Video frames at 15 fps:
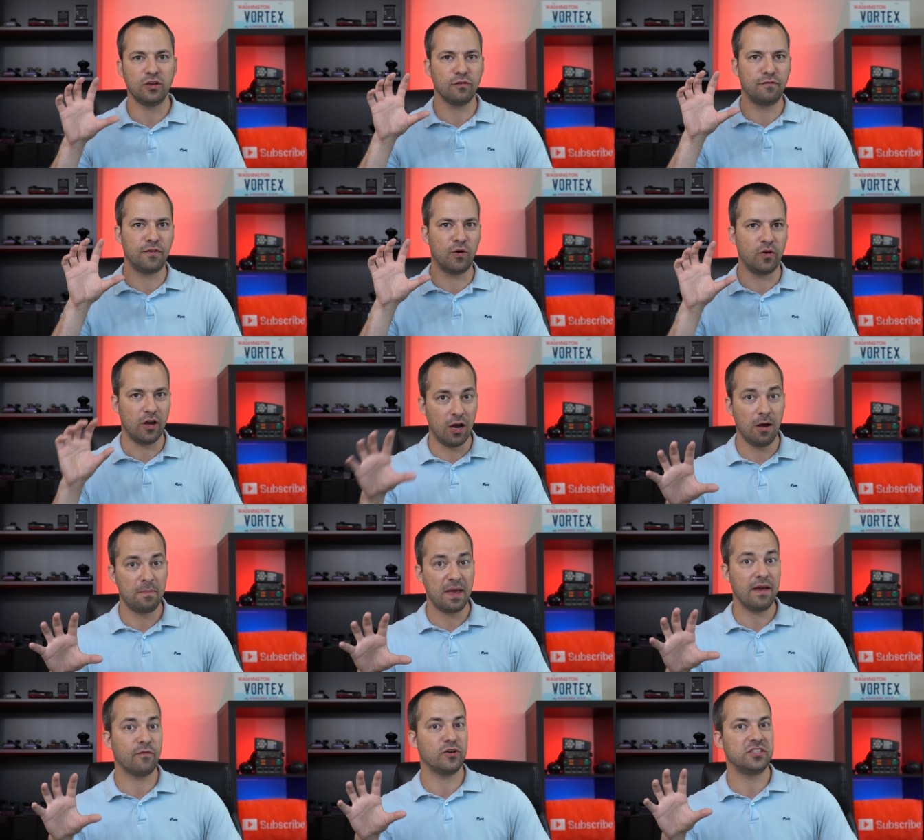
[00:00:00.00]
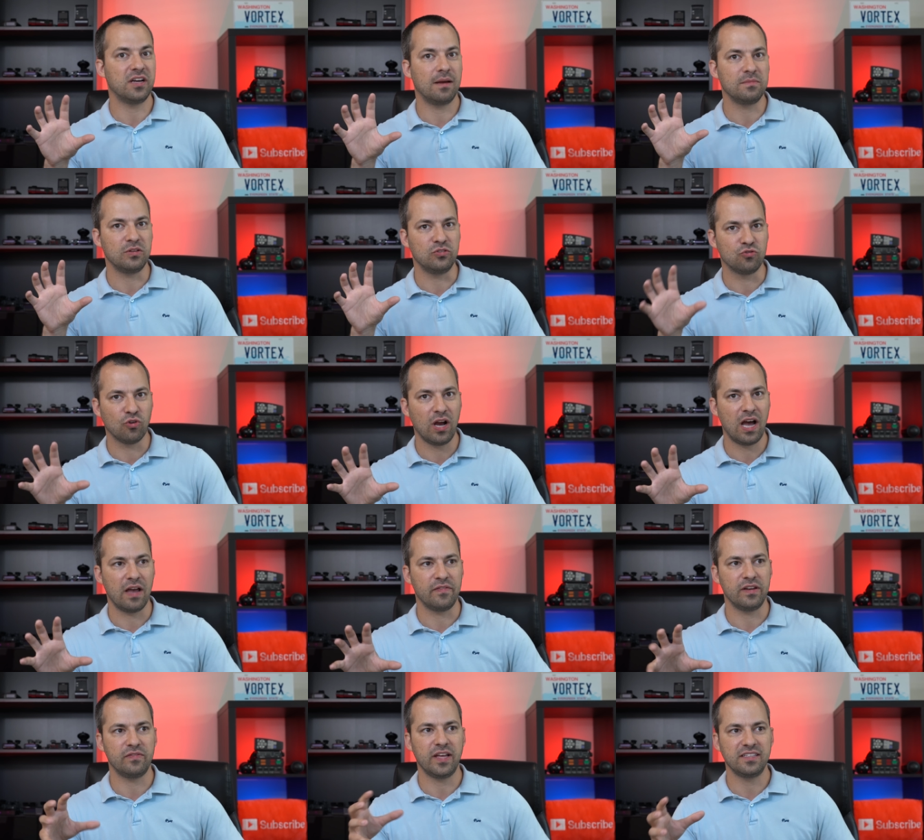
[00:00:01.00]
your phone up every time you
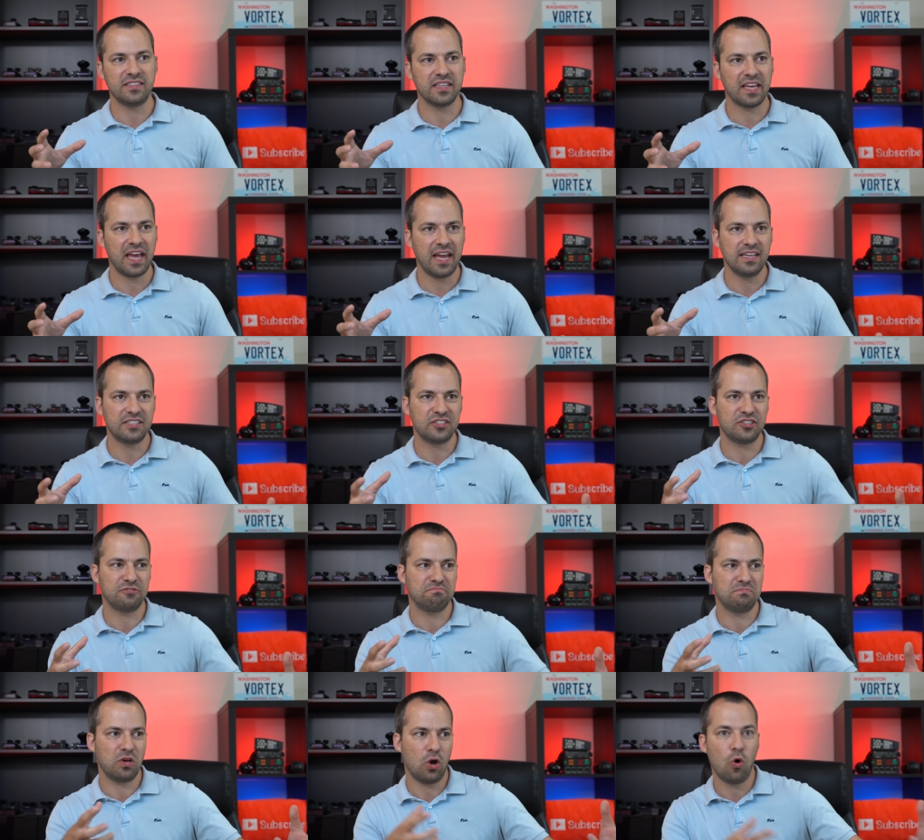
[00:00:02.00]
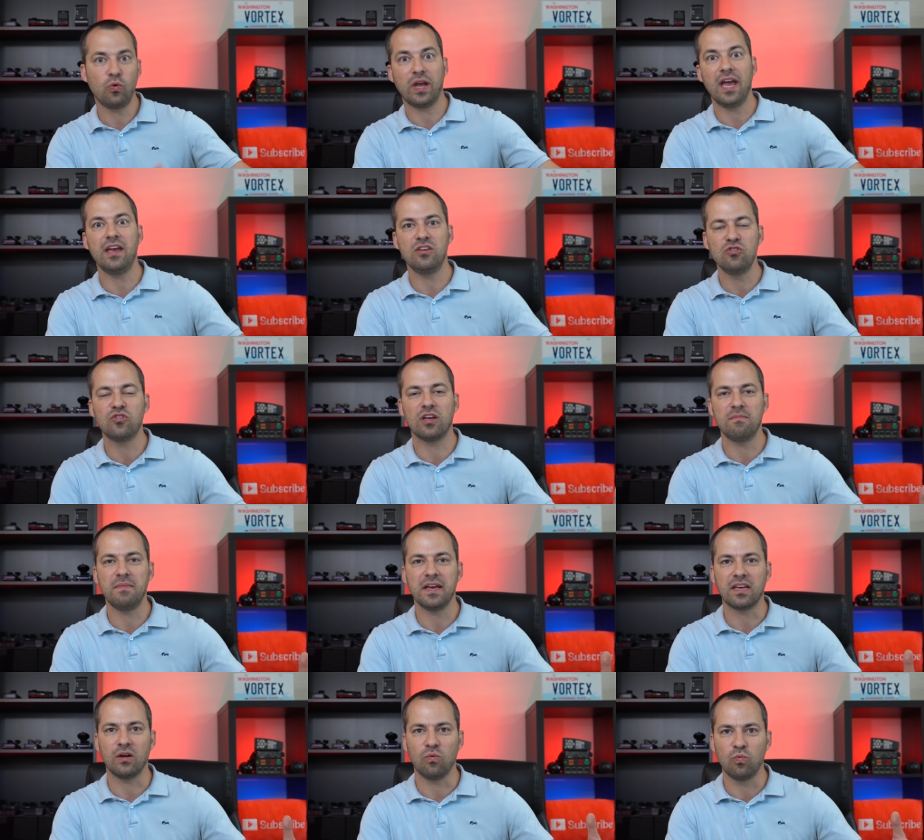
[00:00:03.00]
drive, and if that's the case, okay, you can
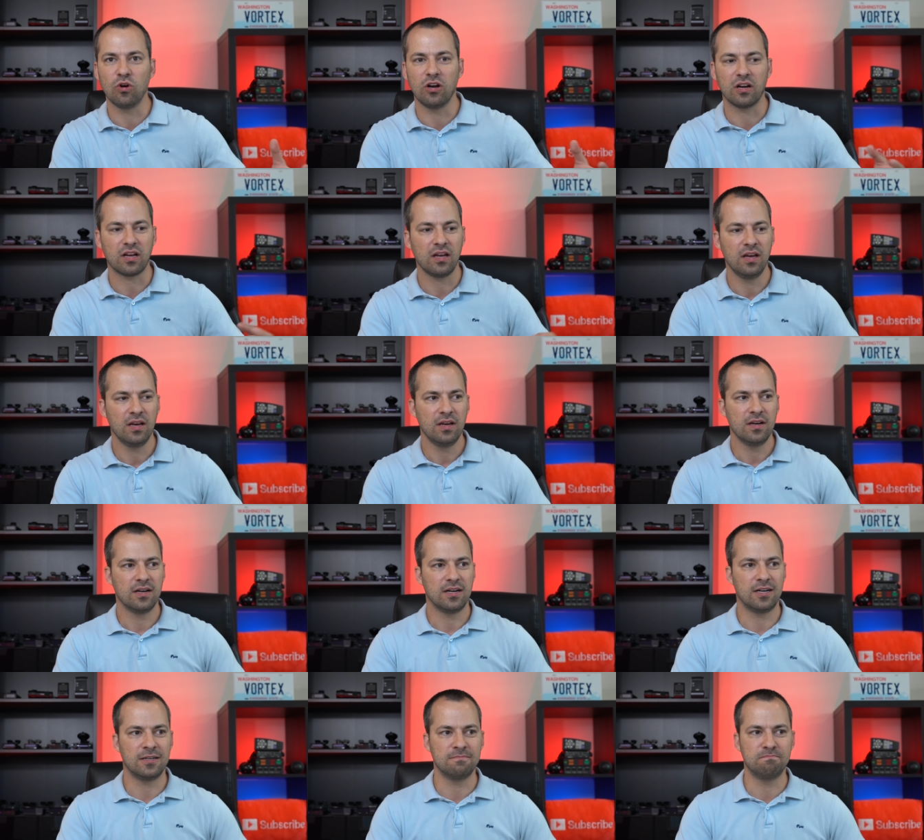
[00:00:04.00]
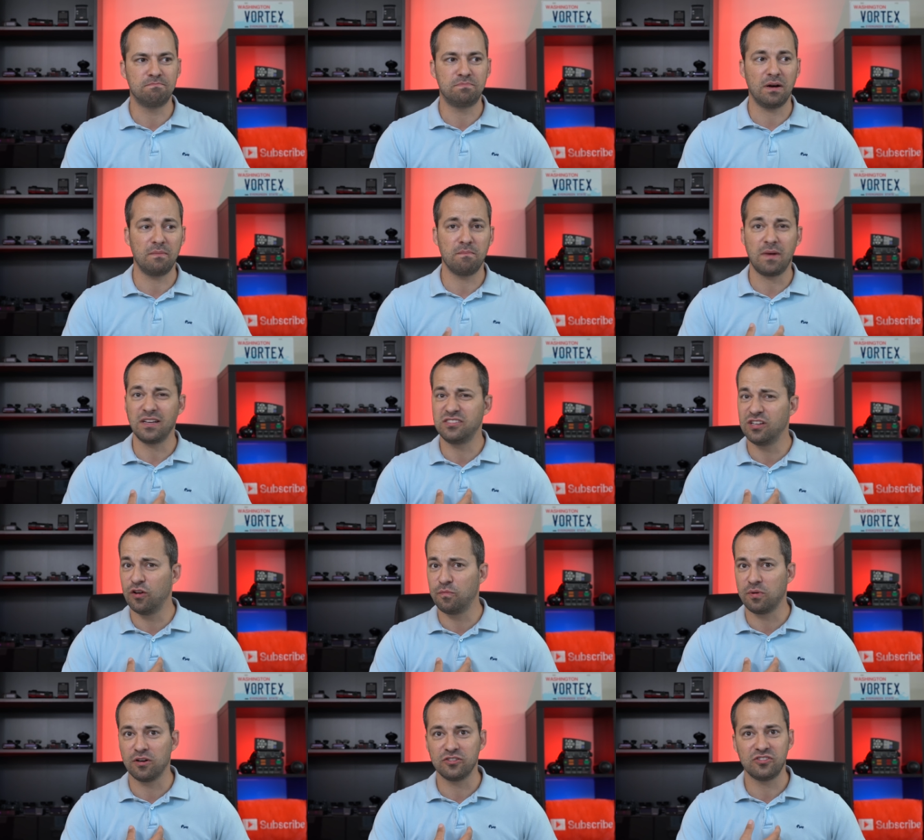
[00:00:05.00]
make it work um, but
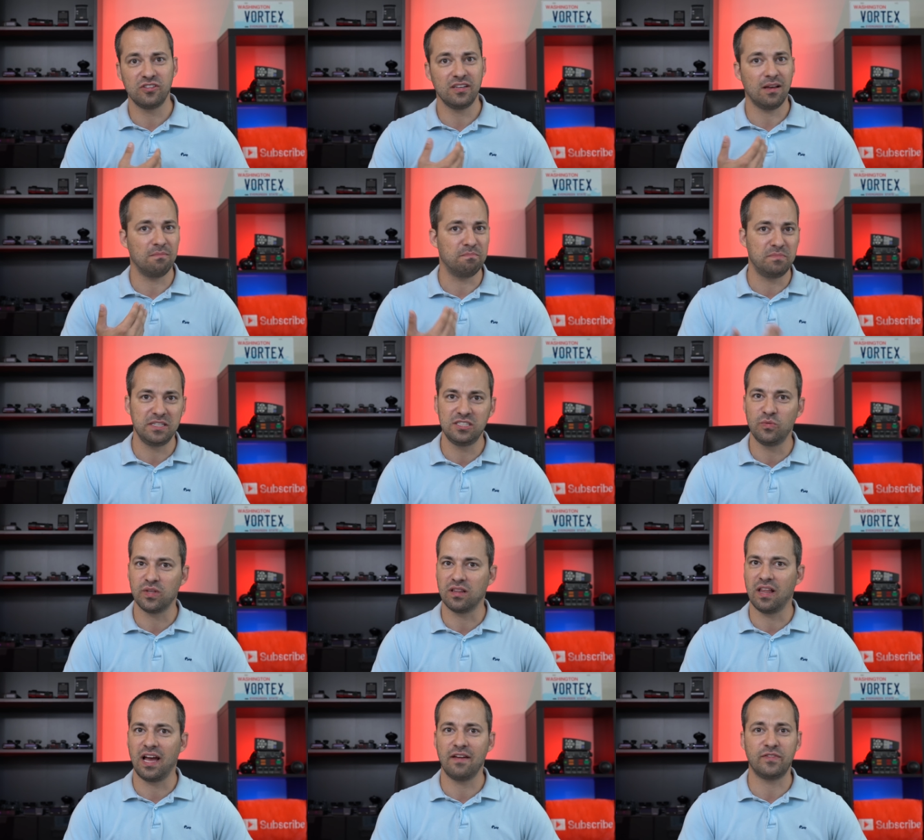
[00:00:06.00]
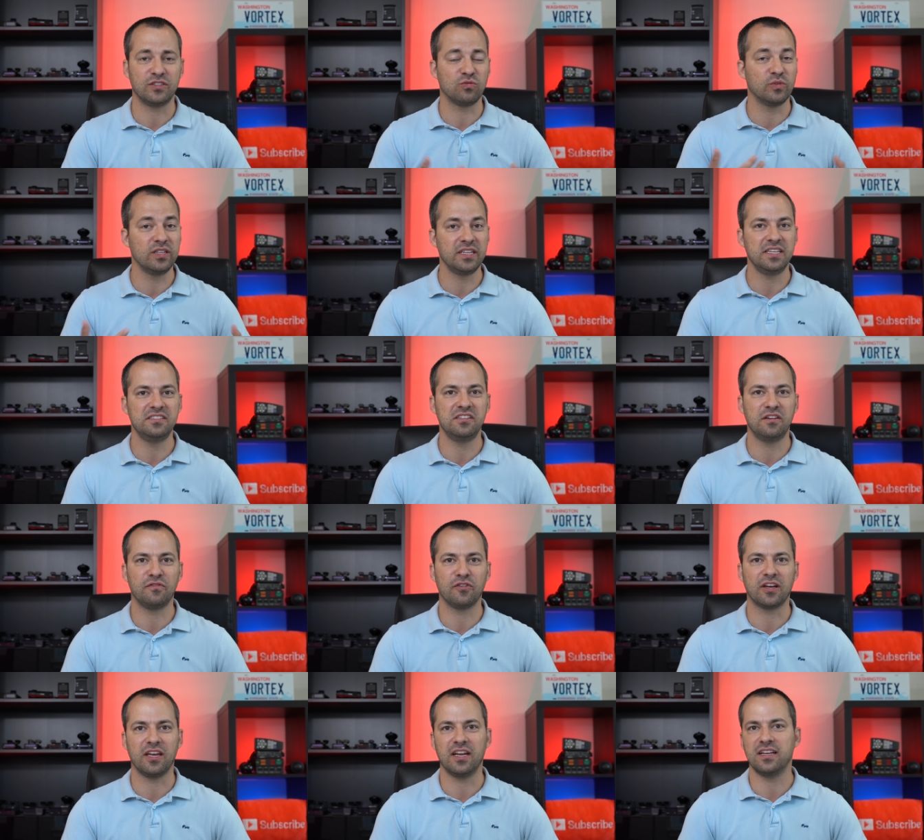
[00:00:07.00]
myself personally, I'm busy with life. It's really easy to
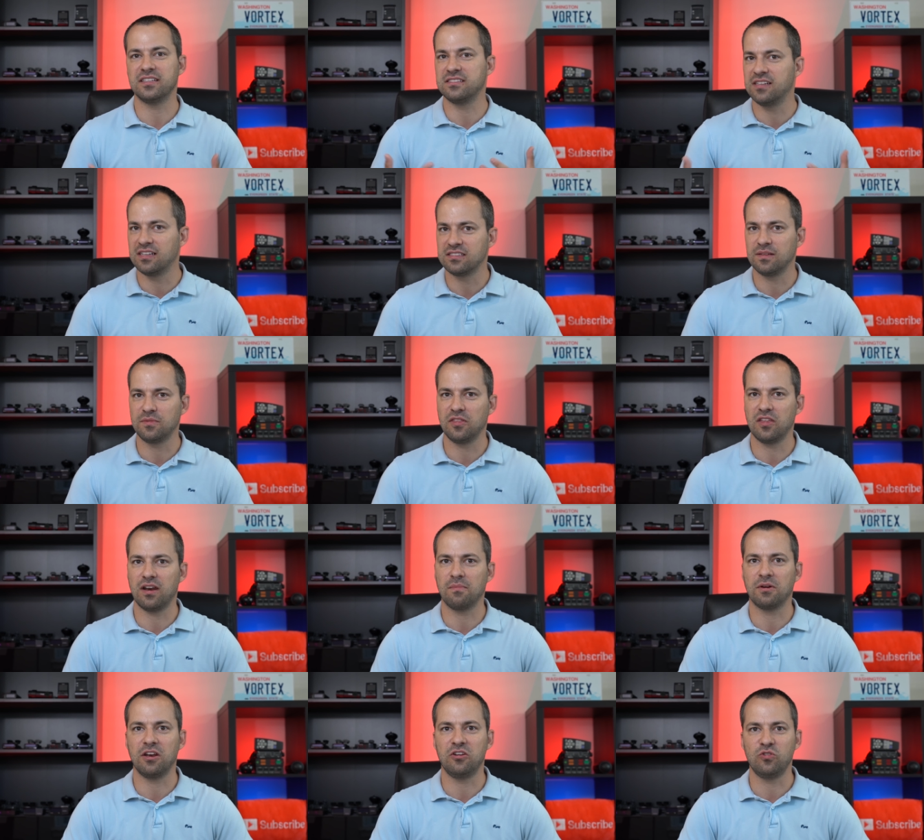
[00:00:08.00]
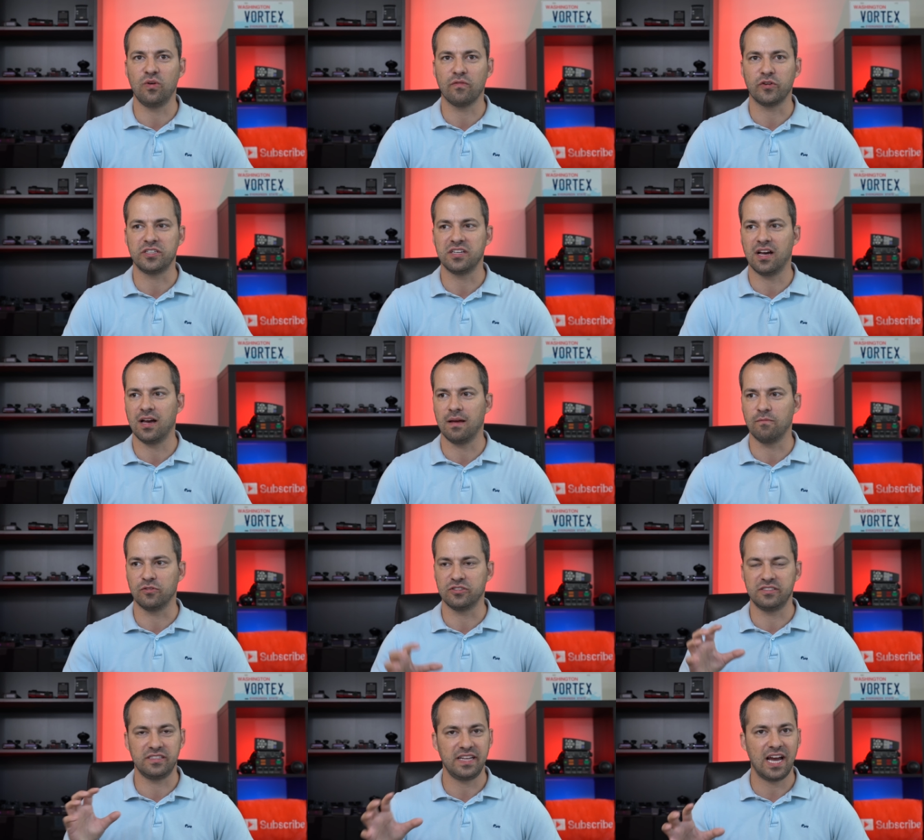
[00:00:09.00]
forget it, and it's not something that I'm going to do every time.
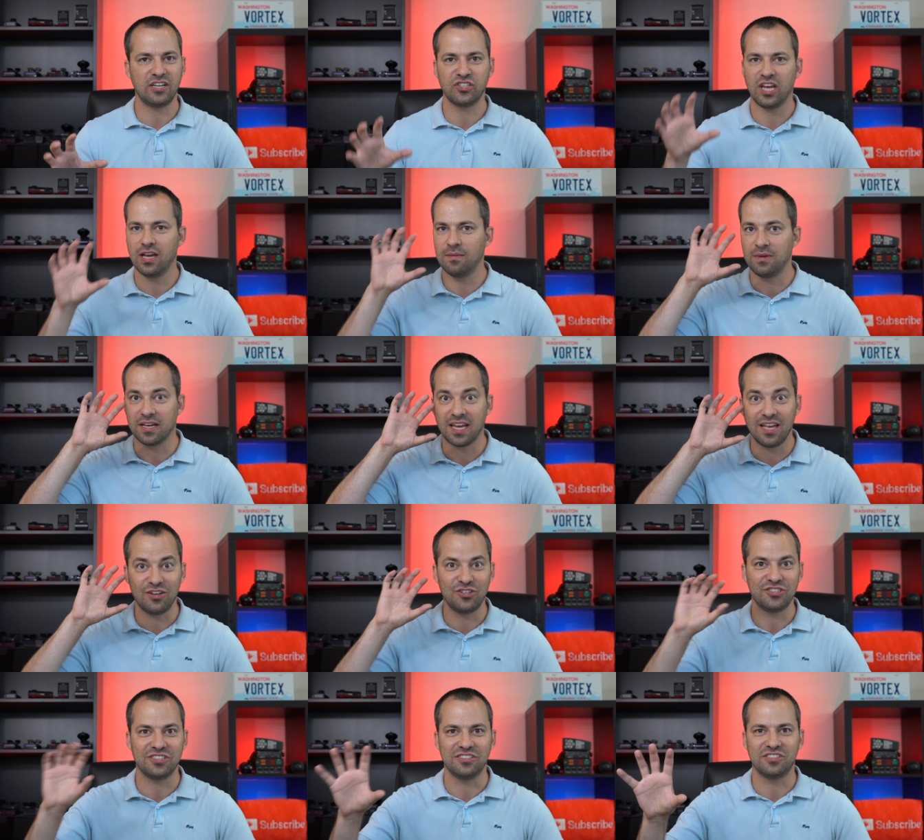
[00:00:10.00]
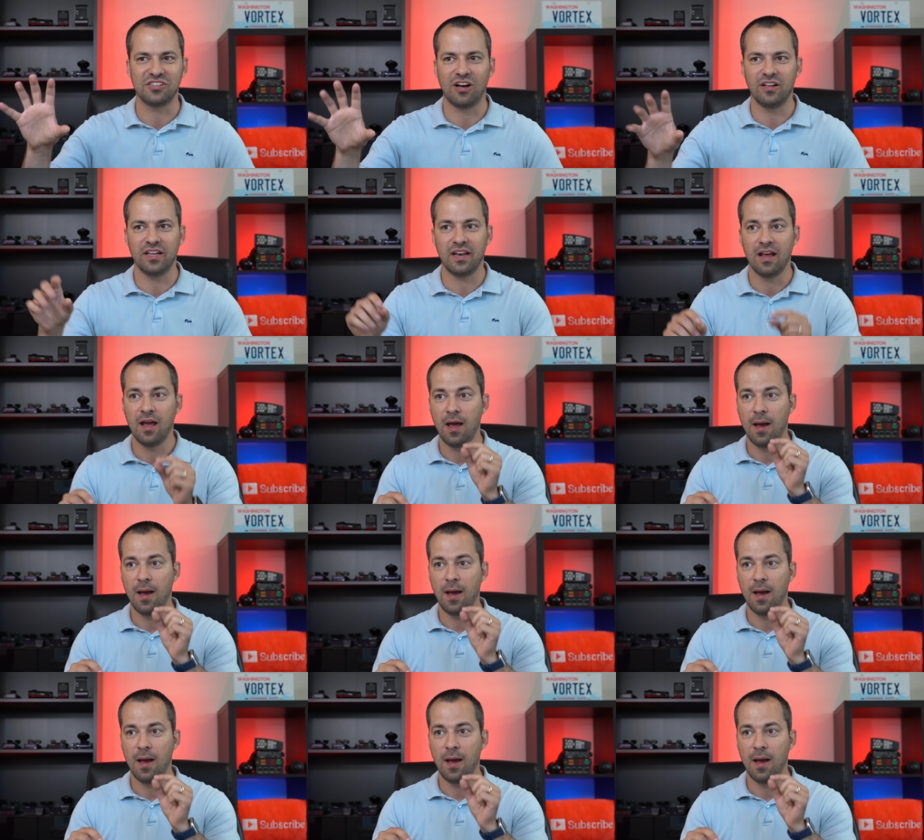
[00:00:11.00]
Versus Dashcam, again, you just install it.